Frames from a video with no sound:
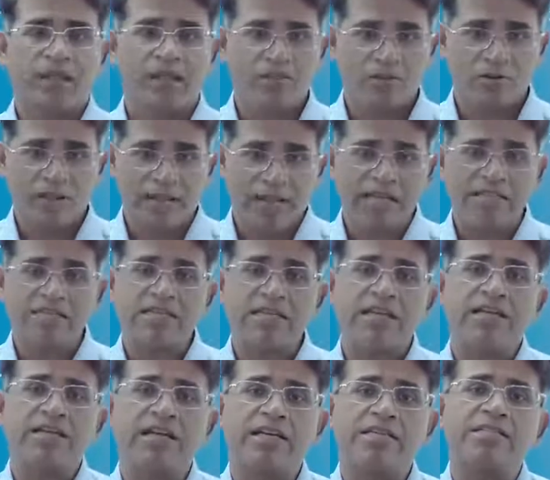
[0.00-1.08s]
So yes,
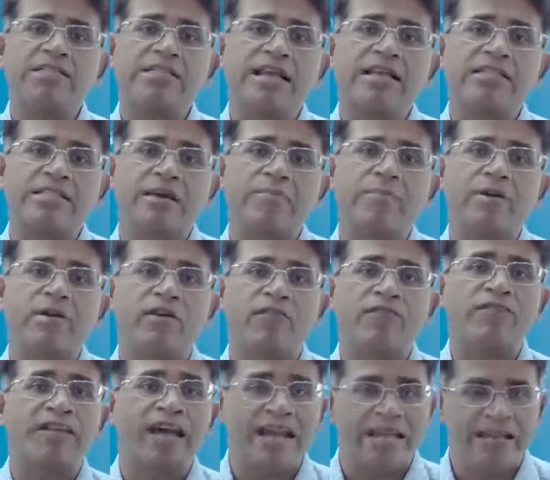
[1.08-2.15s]
it does take some bit of
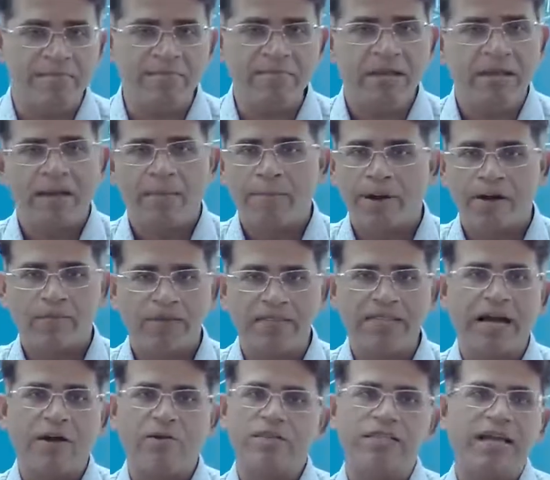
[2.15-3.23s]
time, but
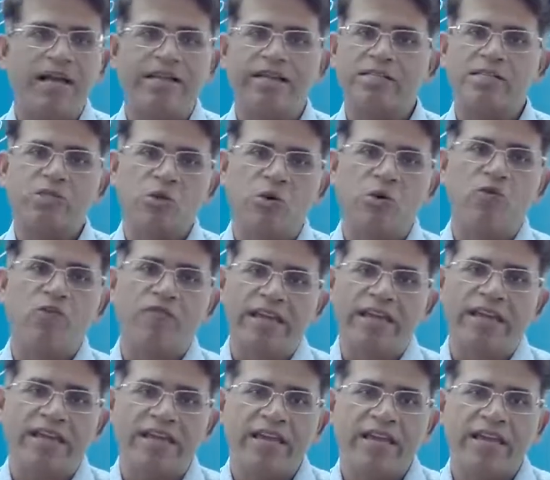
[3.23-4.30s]
without that, there's no
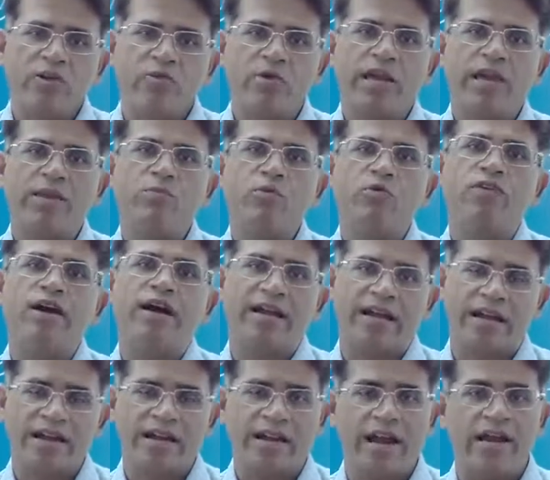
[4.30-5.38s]
way you can move
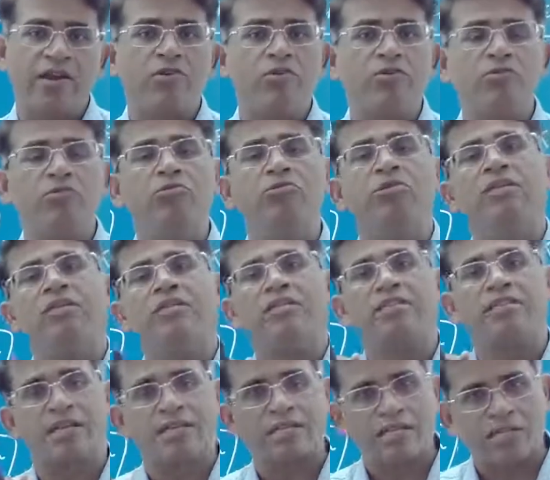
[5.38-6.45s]
ahead and do
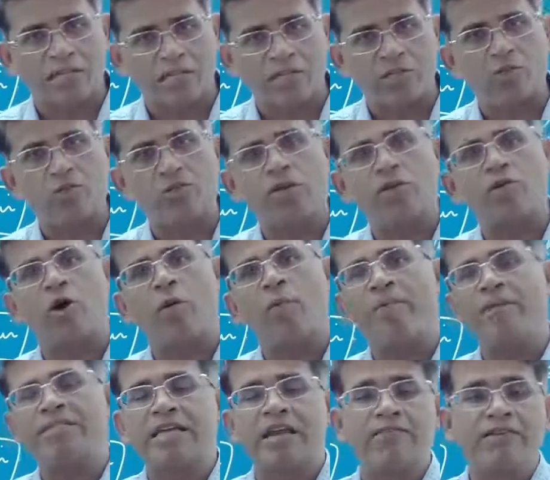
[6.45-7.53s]
justice to the
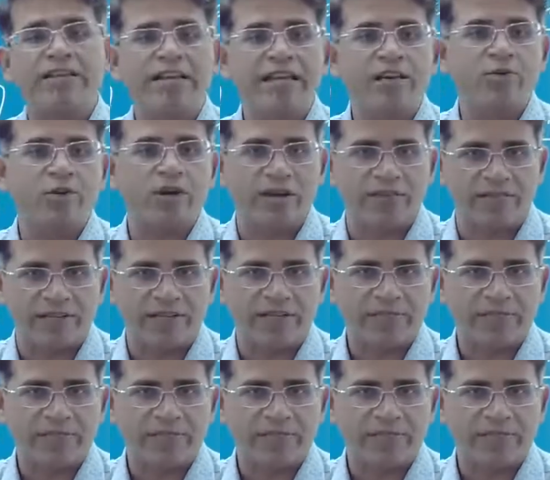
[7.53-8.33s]
topics that we need to cover.